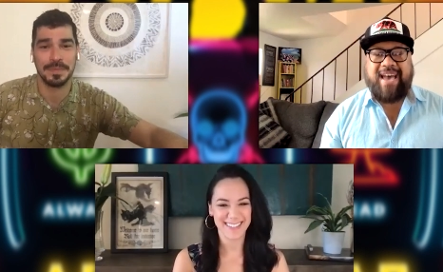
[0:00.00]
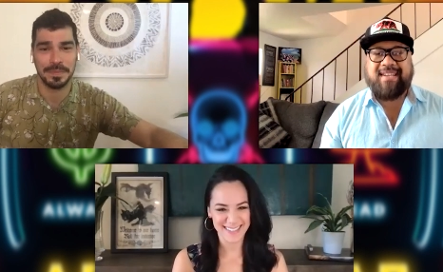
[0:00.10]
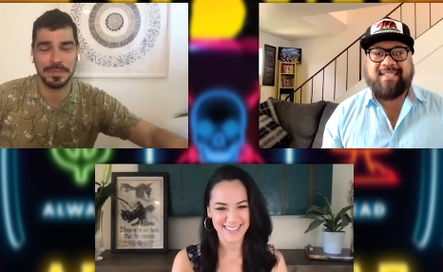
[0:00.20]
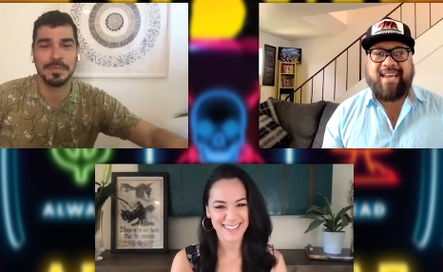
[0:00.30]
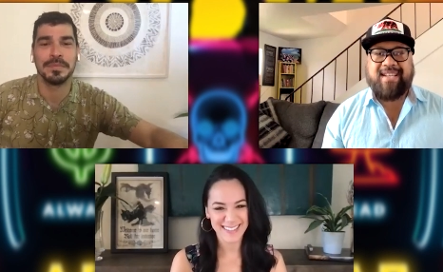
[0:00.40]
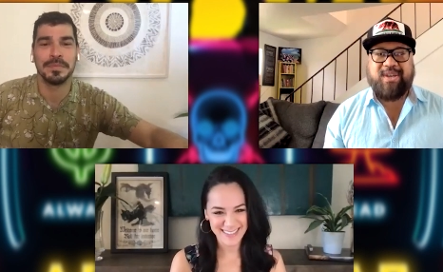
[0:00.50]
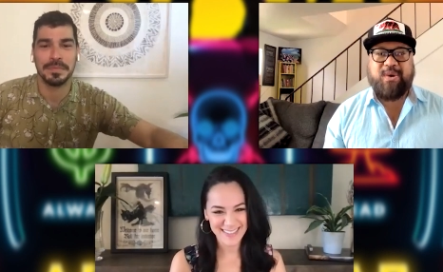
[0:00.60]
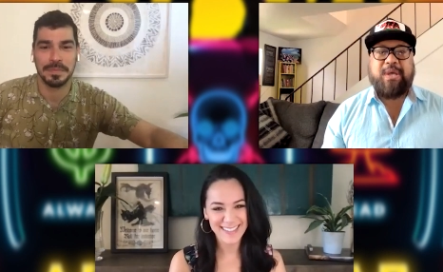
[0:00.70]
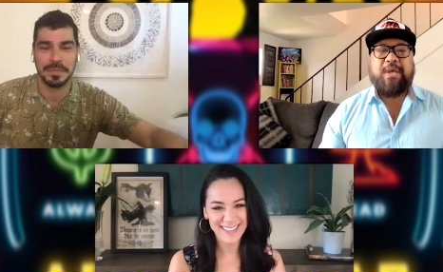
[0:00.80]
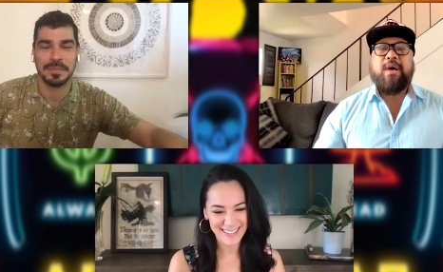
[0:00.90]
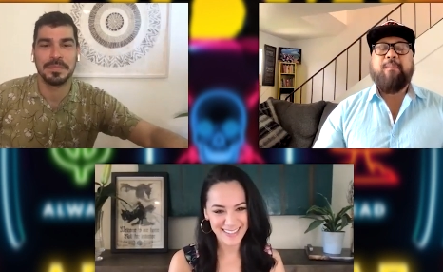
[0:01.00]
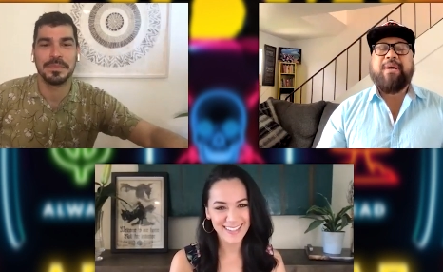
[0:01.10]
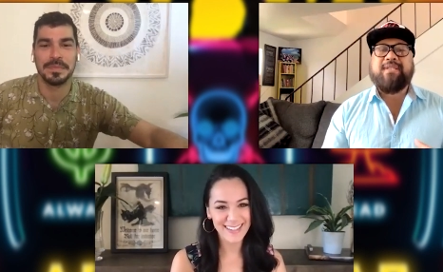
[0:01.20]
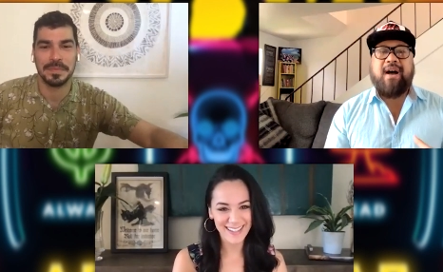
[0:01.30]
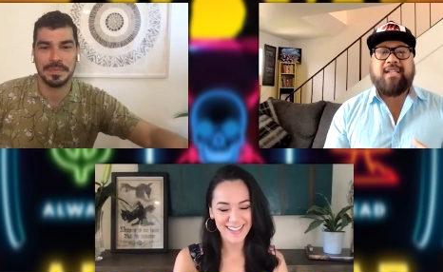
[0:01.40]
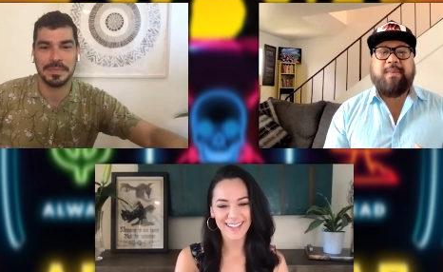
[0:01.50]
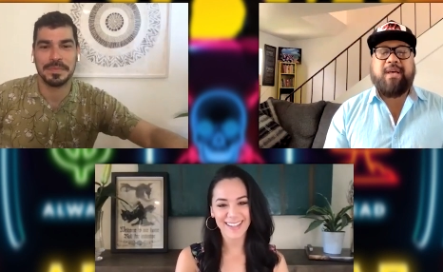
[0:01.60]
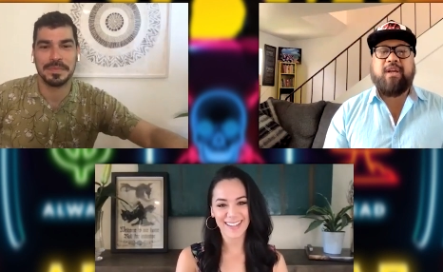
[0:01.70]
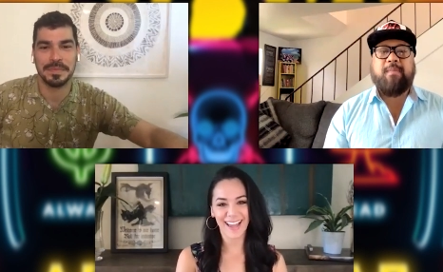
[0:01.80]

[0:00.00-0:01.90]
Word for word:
Speaker 1: that in a second too. But talk to me